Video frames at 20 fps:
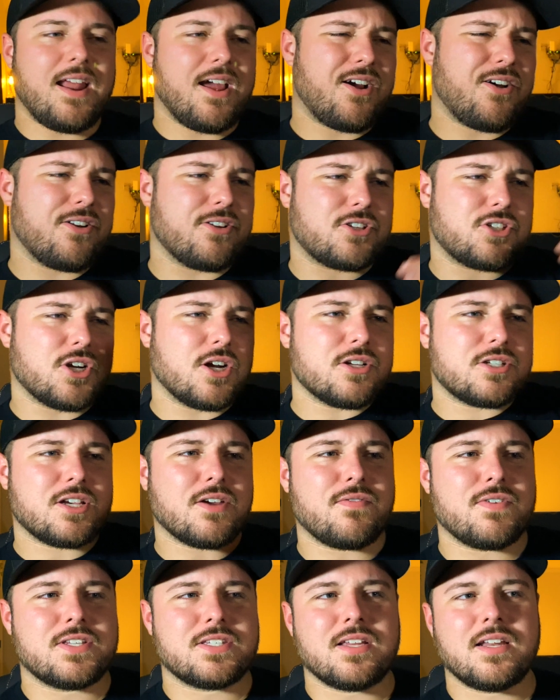I go to church
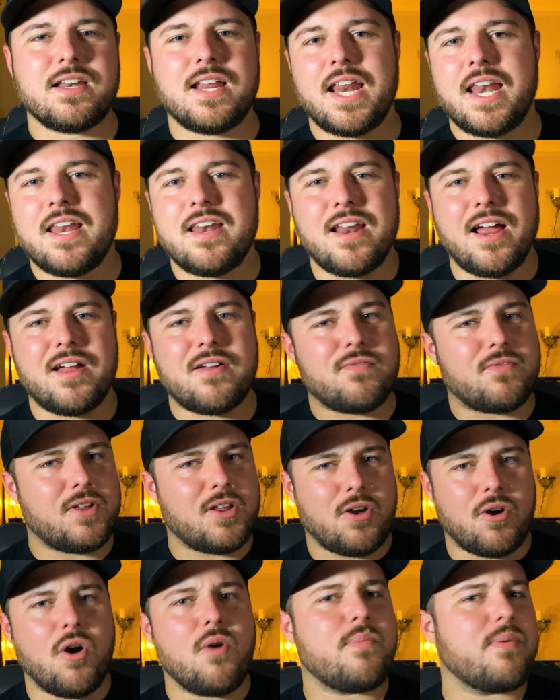every Sunday? Didn't I,
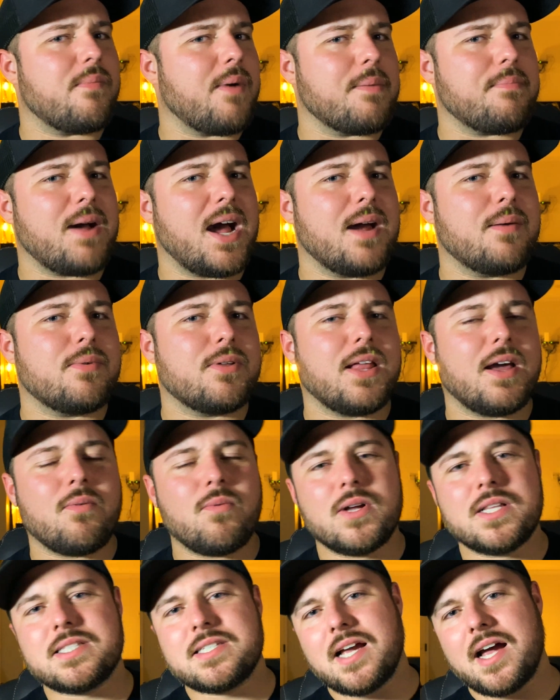open my Bible that
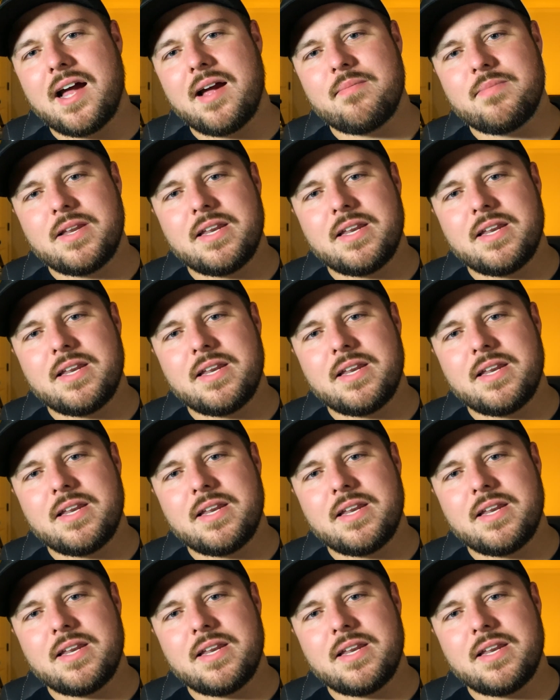one time?